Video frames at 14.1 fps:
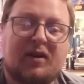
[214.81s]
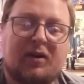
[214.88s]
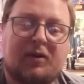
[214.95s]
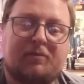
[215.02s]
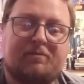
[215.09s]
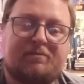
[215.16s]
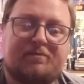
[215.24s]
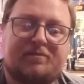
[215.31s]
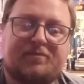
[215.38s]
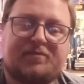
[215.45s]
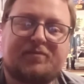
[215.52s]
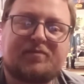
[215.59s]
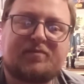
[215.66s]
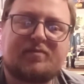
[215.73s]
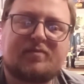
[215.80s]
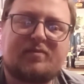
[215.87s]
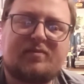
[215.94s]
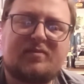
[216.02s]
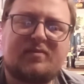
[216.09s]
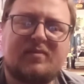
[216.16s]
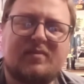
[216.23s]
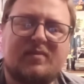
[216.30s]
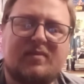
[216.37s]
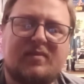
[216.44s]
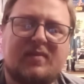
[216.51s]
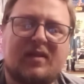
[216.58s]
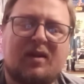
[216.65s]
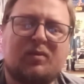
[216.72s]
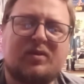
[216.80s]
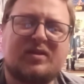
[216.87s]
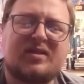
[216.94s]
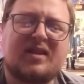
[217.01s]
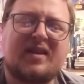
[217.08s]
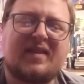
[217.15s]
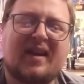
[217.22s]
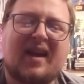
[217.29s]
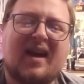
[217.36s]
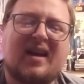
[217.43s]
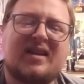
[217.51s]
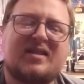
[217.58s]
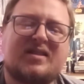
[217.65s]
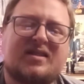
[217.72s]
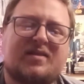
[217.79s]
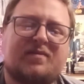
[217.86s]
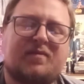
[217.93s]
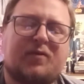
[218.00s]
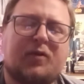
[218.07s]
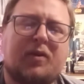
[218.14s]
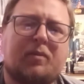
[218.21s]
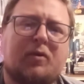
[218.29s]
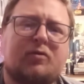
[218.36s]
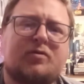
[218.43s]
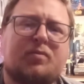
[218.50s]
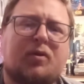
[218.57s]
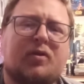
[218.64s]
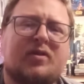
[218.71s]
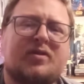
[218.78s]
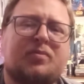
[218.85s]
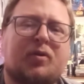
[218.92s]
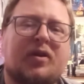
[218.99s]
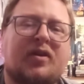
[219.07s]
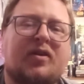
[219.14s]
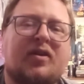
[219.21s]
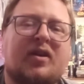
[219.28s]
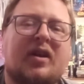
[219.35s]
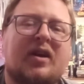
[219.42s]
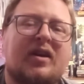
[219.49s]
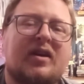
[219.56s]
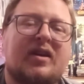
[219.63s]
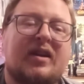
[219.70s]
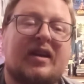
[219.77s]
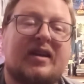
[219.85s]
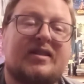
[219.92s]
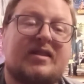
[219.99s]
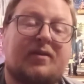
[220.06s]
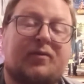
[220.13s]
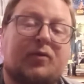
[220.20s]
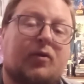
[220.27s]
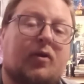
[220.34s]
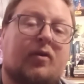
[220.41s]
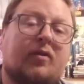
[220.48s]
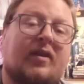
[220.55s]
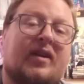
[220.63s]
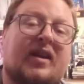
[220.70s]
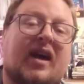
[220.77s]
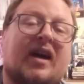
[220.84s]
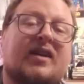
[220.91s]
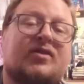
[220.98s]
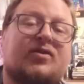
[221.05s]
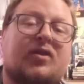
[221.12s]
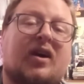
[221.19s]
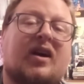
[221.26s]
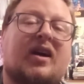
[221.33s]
I will say the cast, for the most part, is pretty good, except for our lead actor.